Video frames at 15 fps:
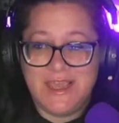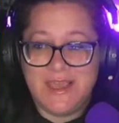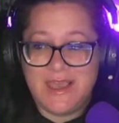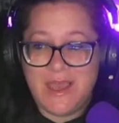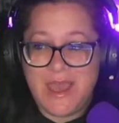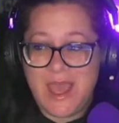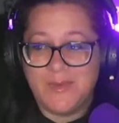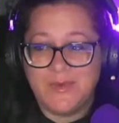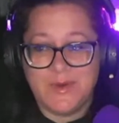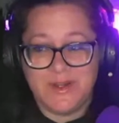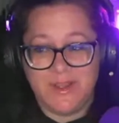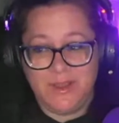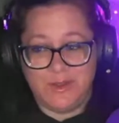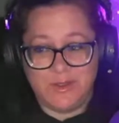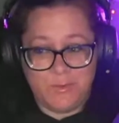helps
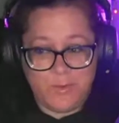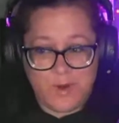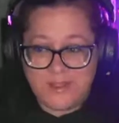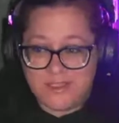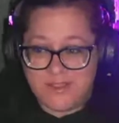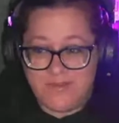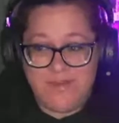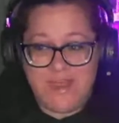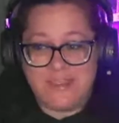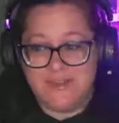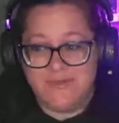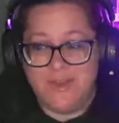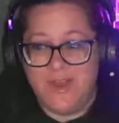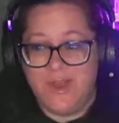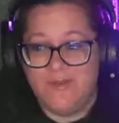runs a
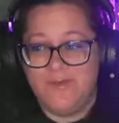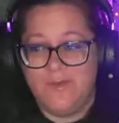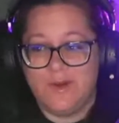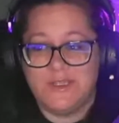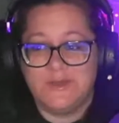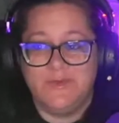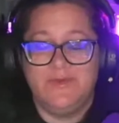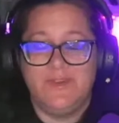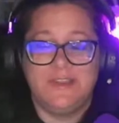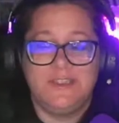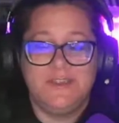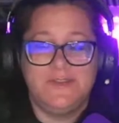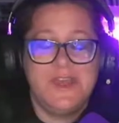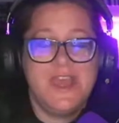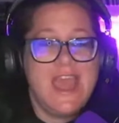festival called Forest Moon
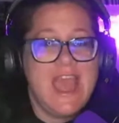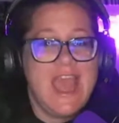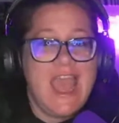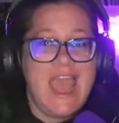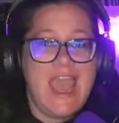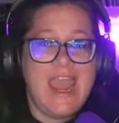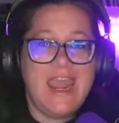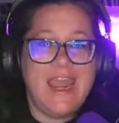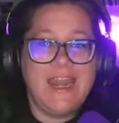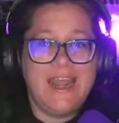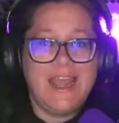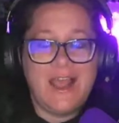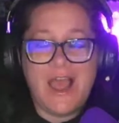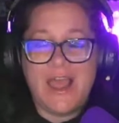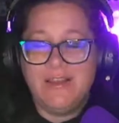Festival, and
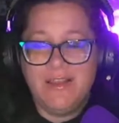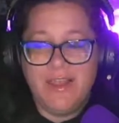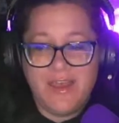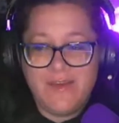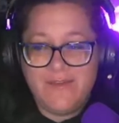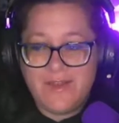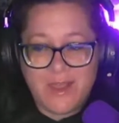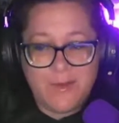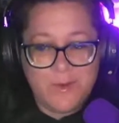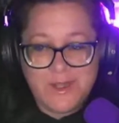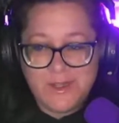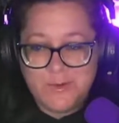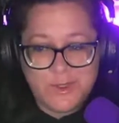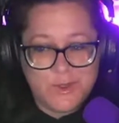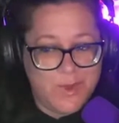I
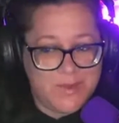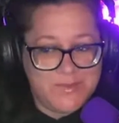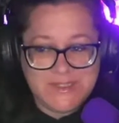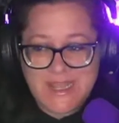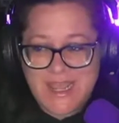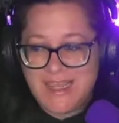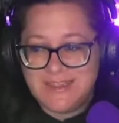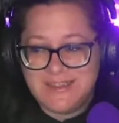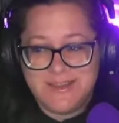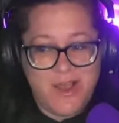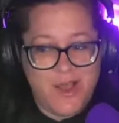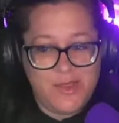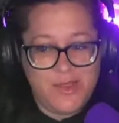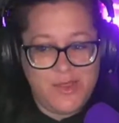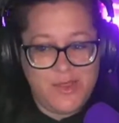went into the website and saw
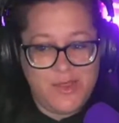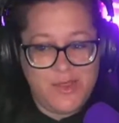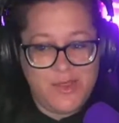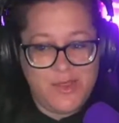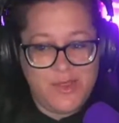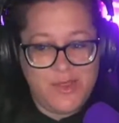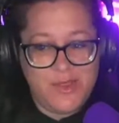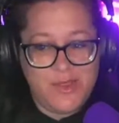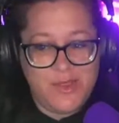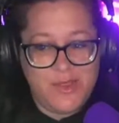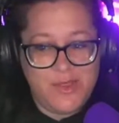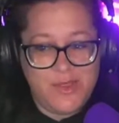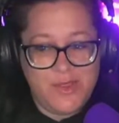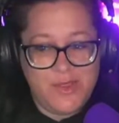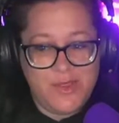all the pictures and
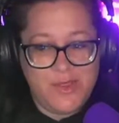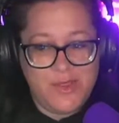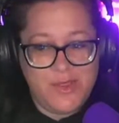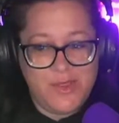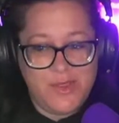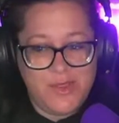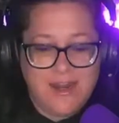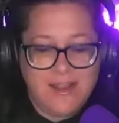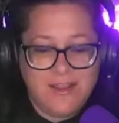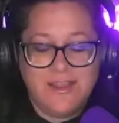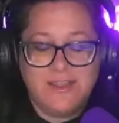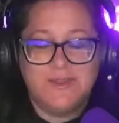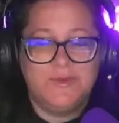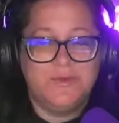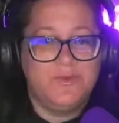videos sent, and it
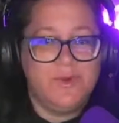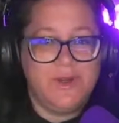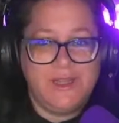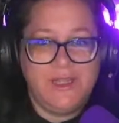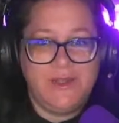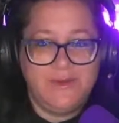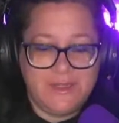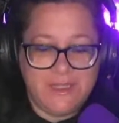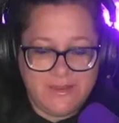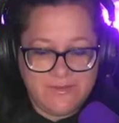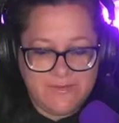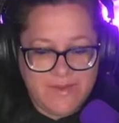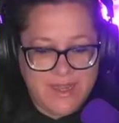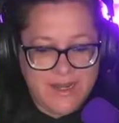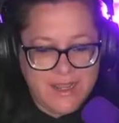looks really, really
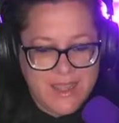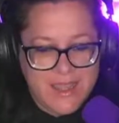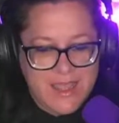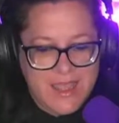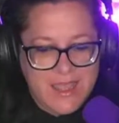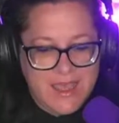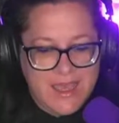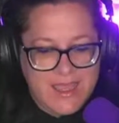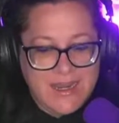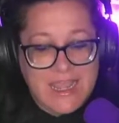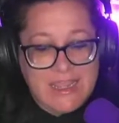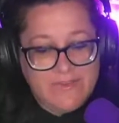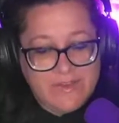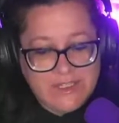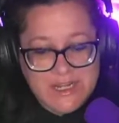fun.
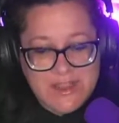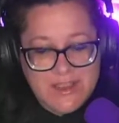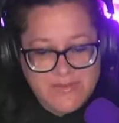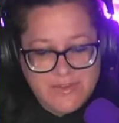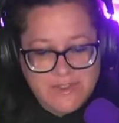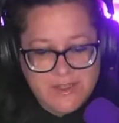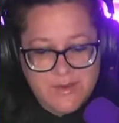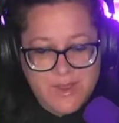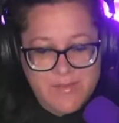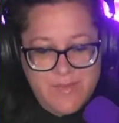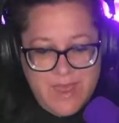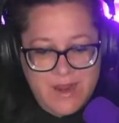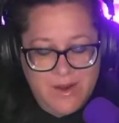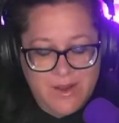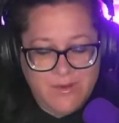Night Vision, love silhouette and
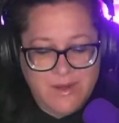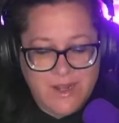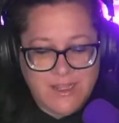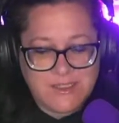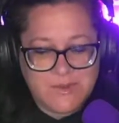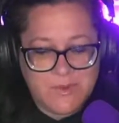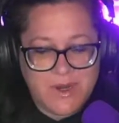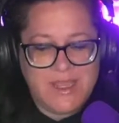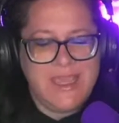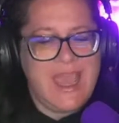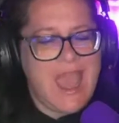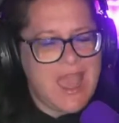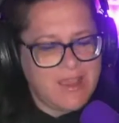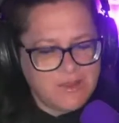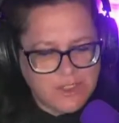background, nice work.
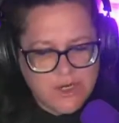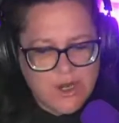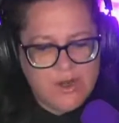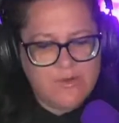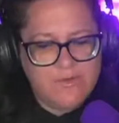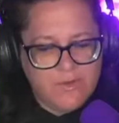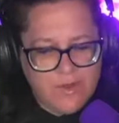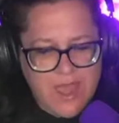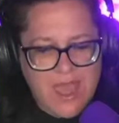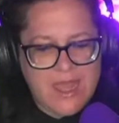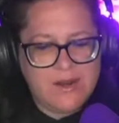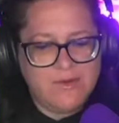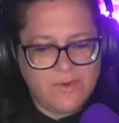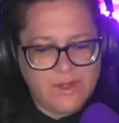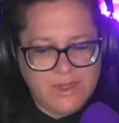Yeah, Charred Fool
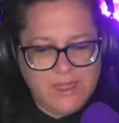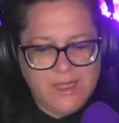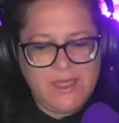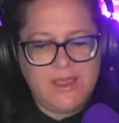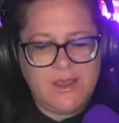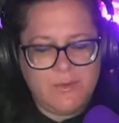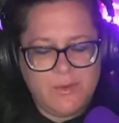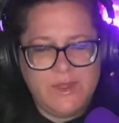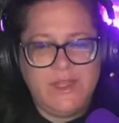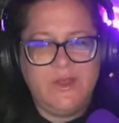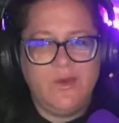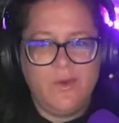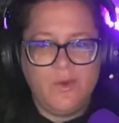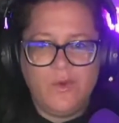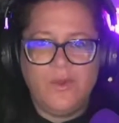had a really
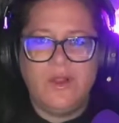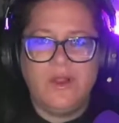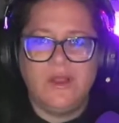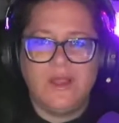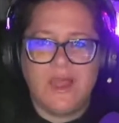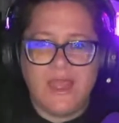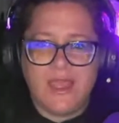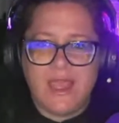cool like